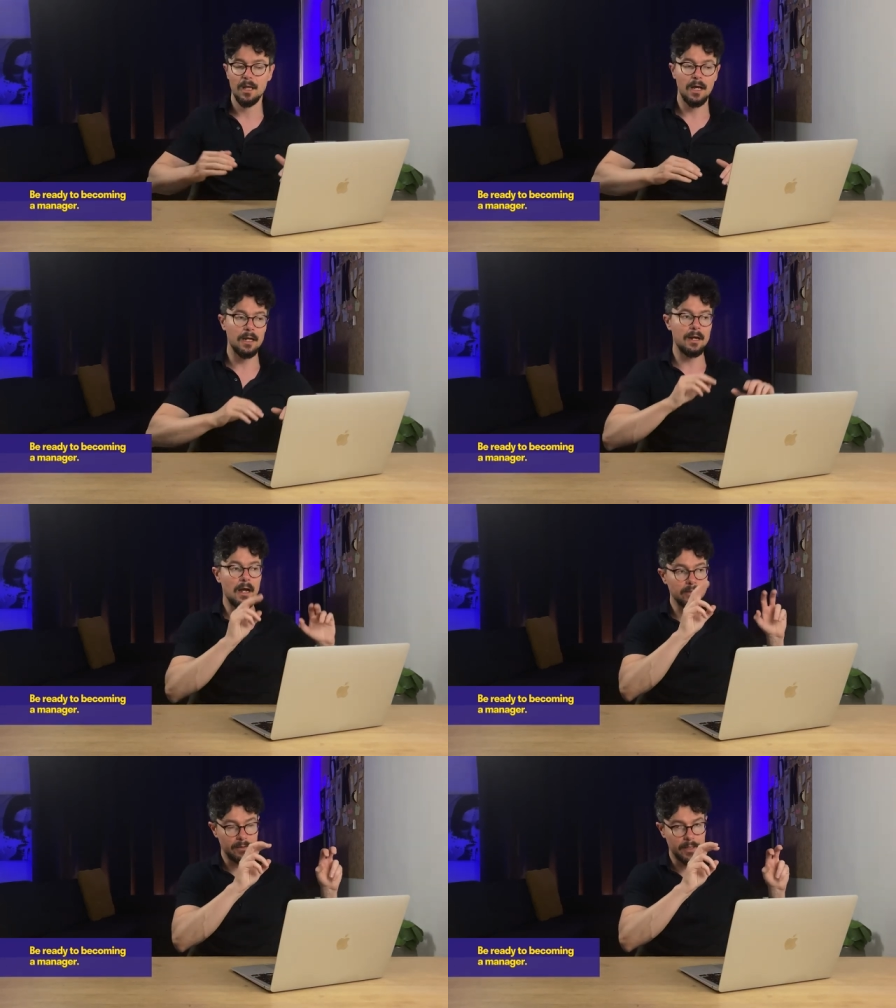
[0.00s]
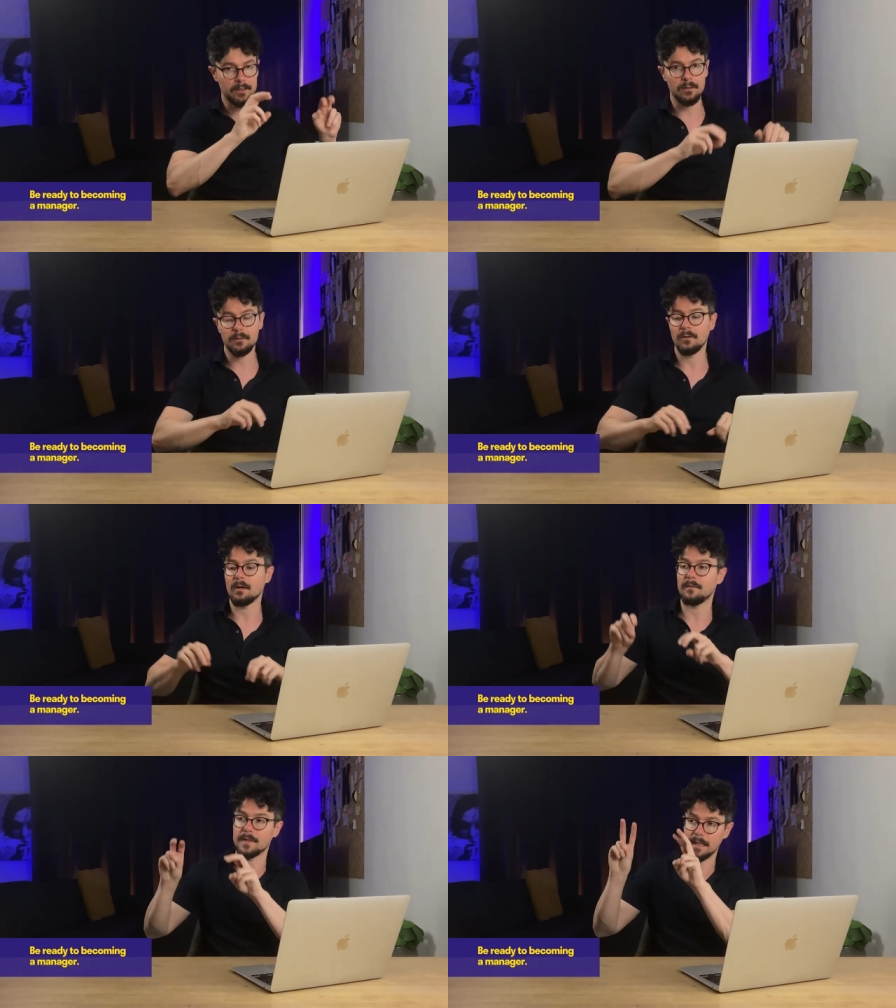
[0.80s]
an art director or
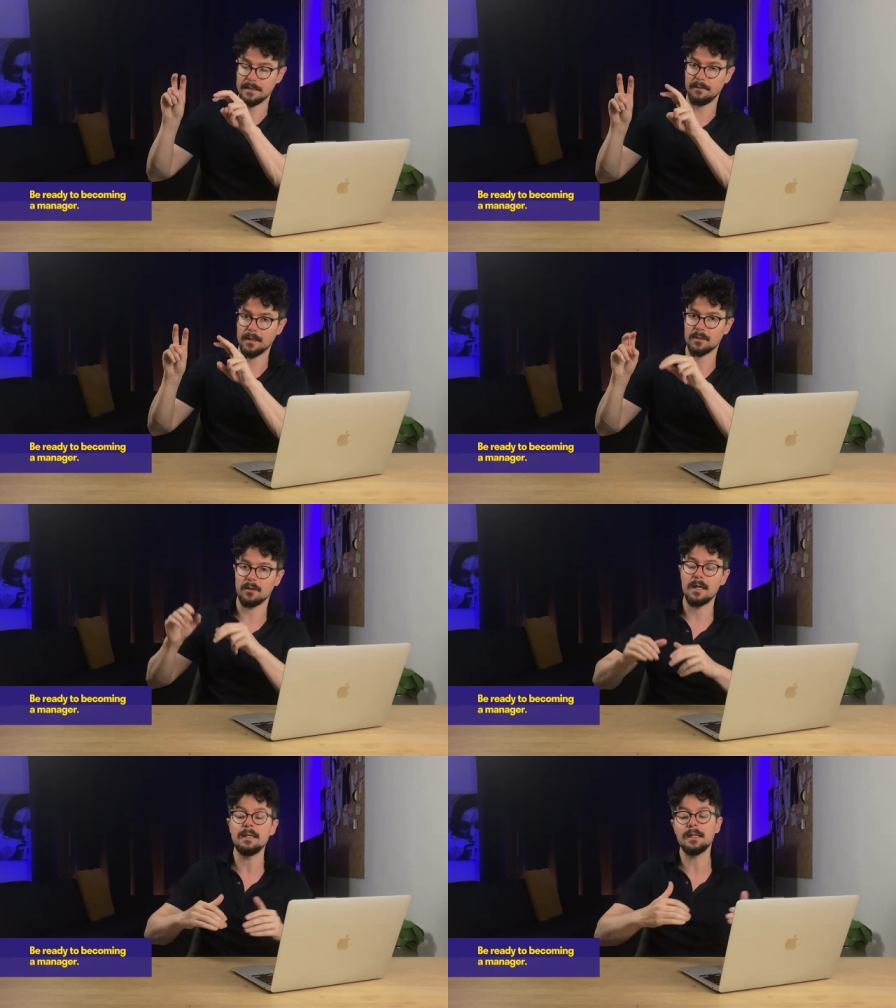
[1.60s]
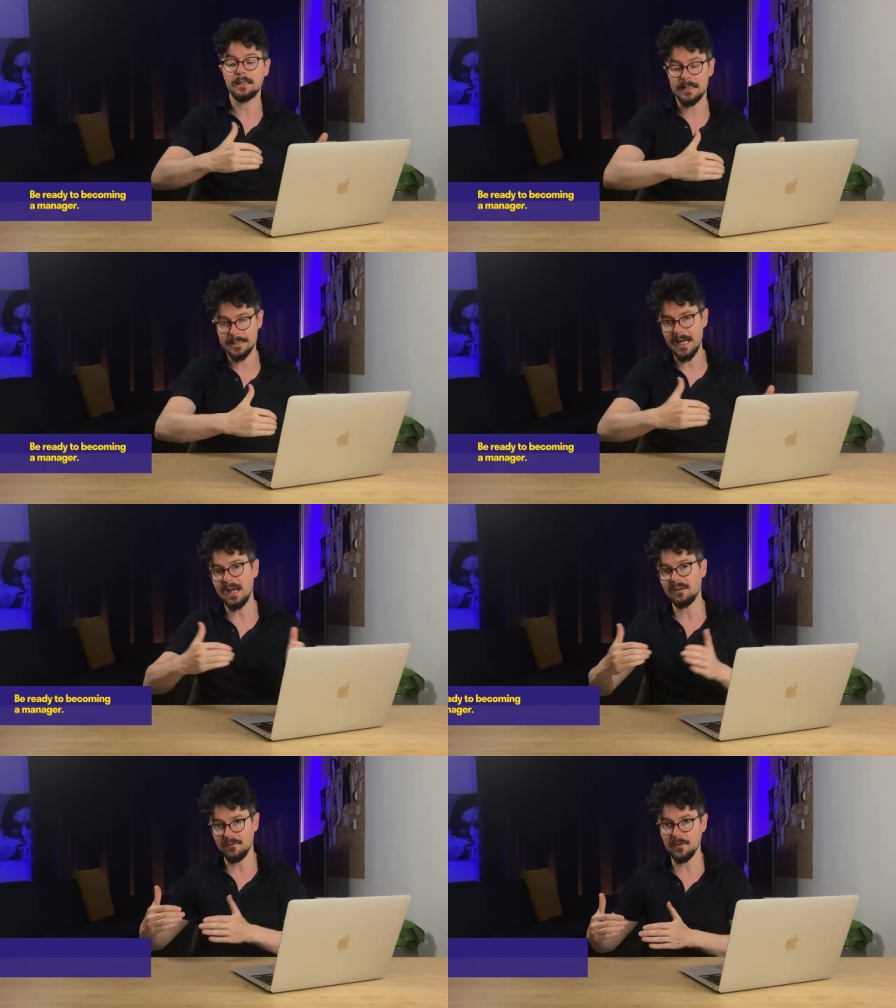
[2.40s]
a design director in the
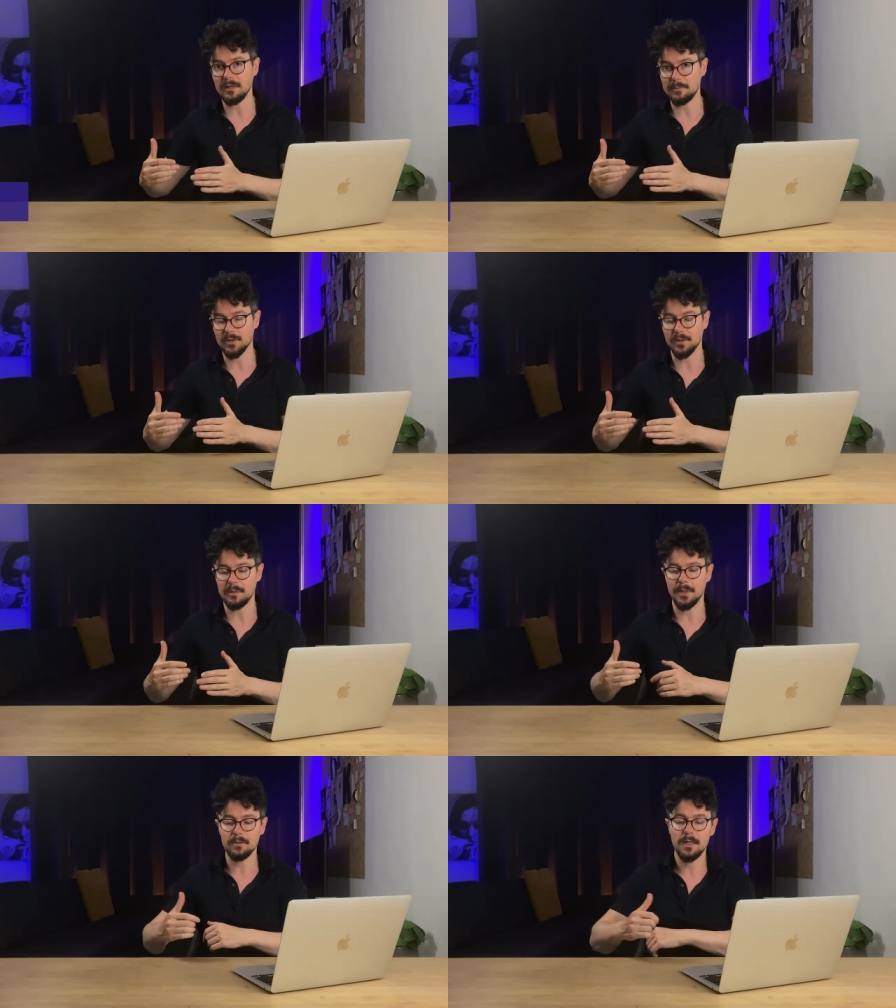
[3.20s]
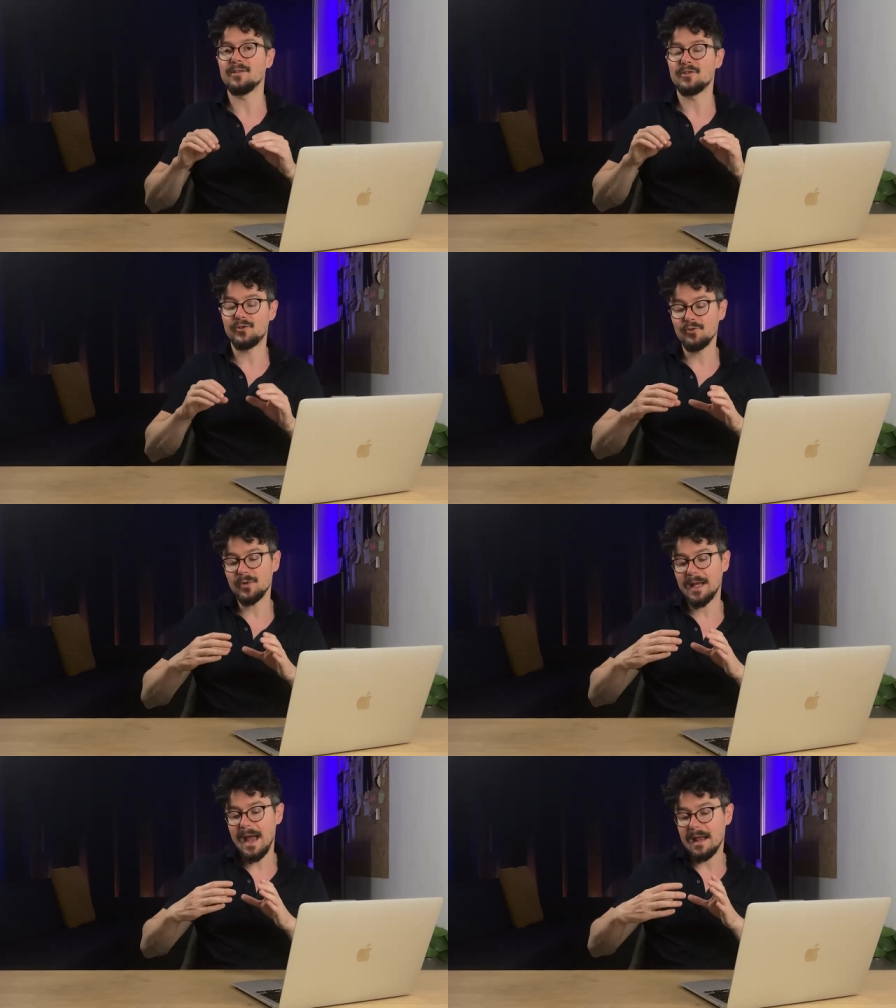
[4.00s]
design field I'm talking about, you
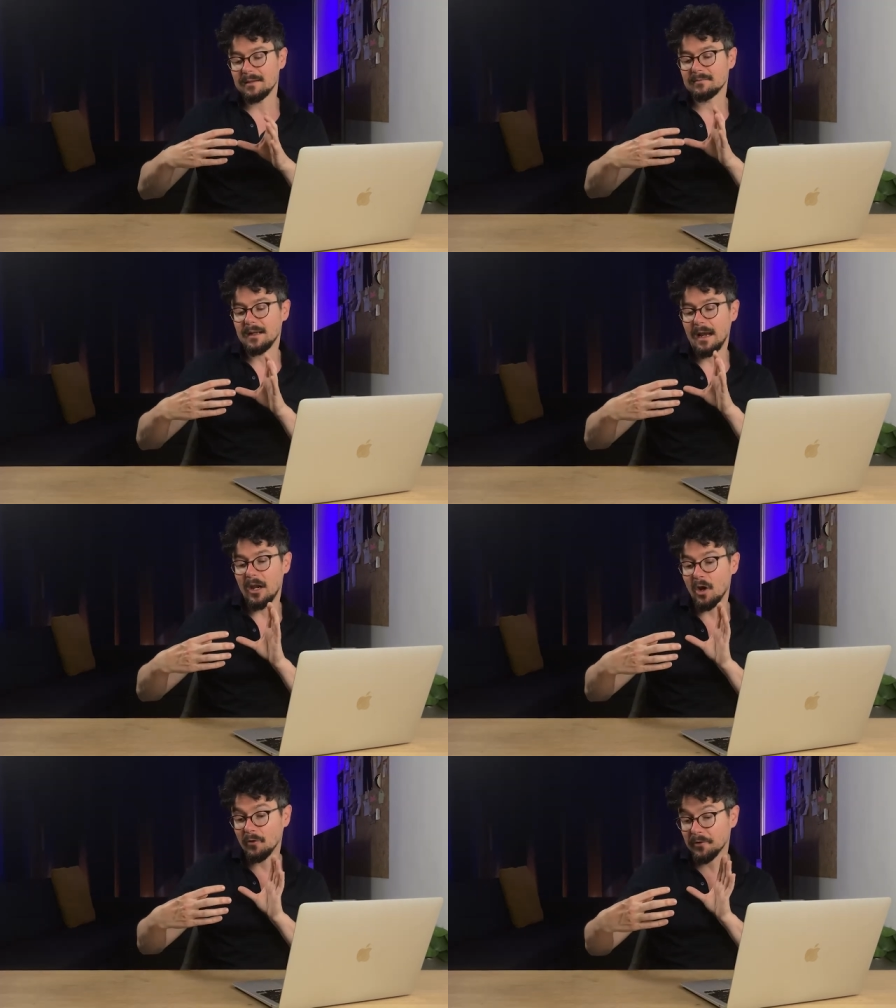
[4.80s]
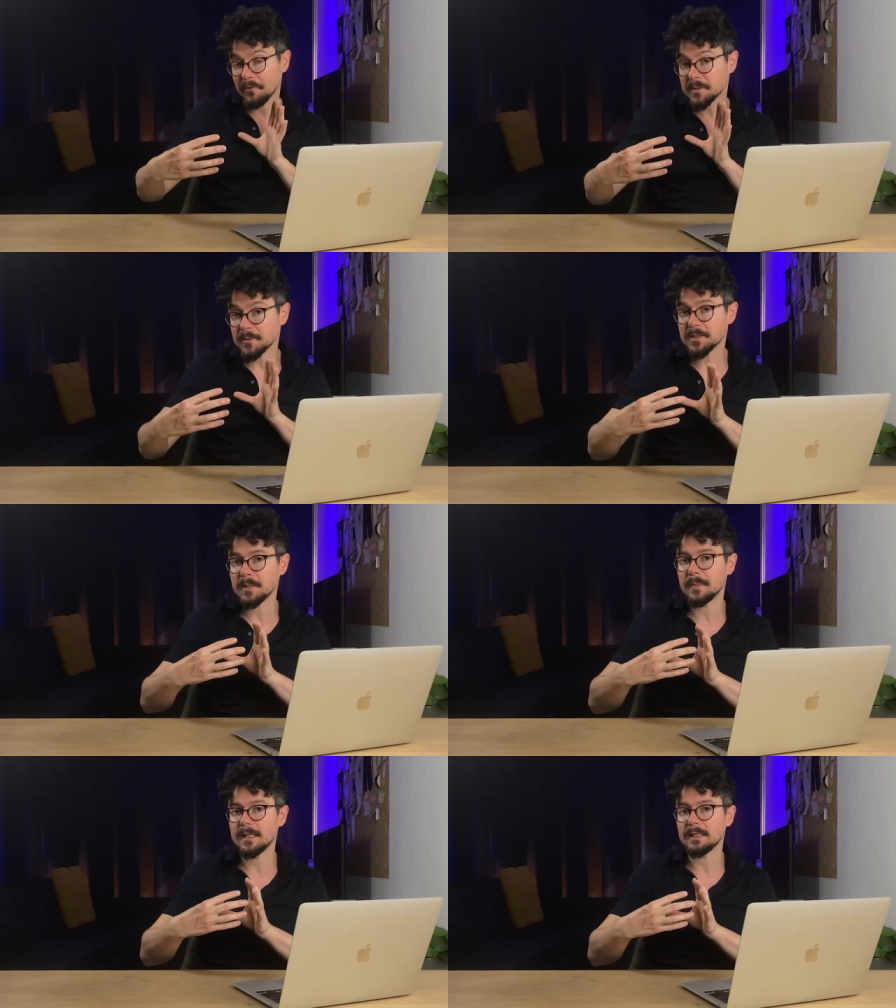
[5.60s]
get a lot of
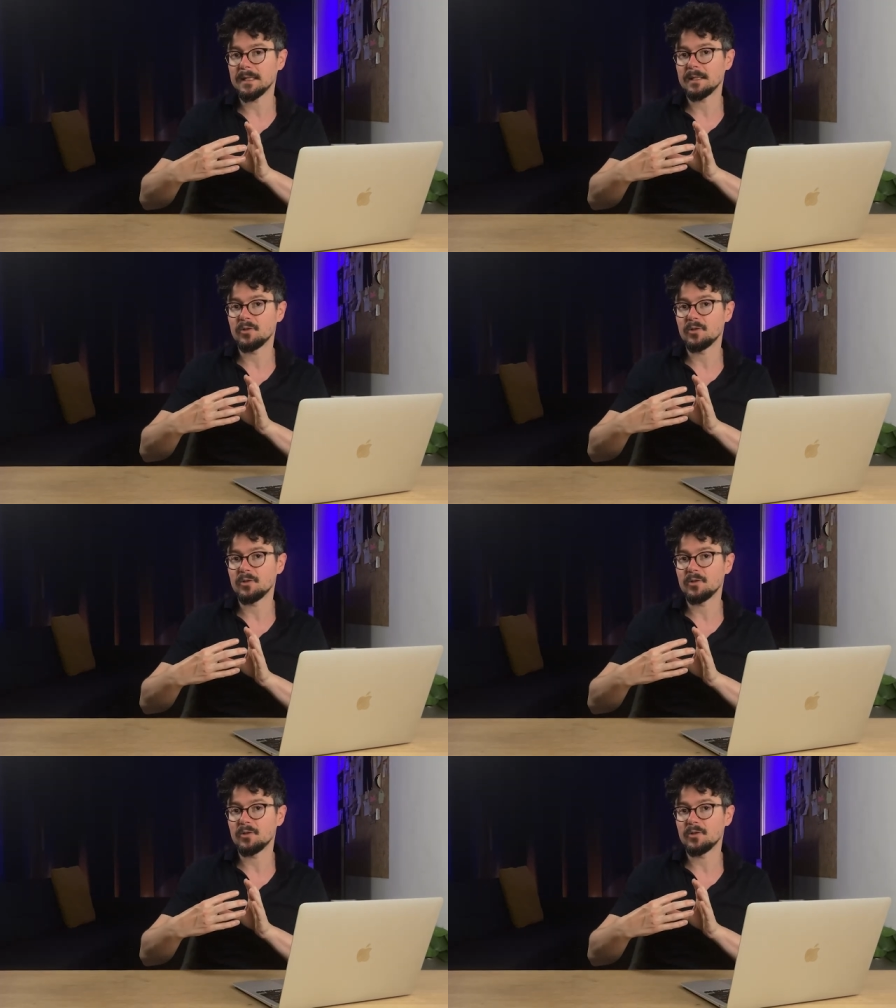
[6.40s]
responsibility.